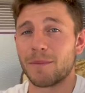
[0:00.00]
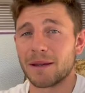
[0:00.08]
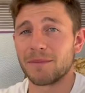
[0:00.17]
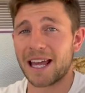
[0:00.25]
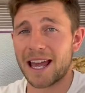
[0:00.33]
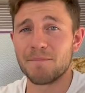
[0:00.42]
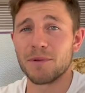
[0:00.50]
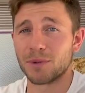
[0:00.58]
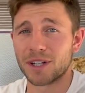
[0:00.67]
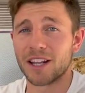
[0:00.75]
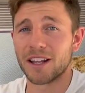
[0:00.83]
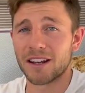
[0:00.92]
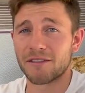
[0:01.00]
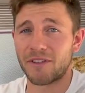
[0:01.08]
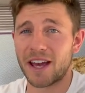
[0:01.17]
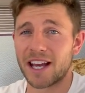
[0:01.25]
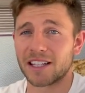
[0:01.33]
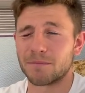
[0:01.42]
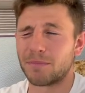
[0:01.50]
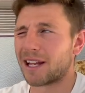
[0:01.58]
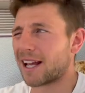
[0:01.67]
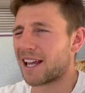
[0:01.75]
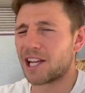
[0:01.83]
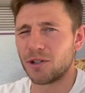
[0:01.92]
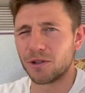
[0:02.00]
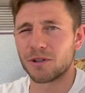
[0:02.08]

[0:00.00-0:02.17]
make me happy with a lot of eggs, but I guess you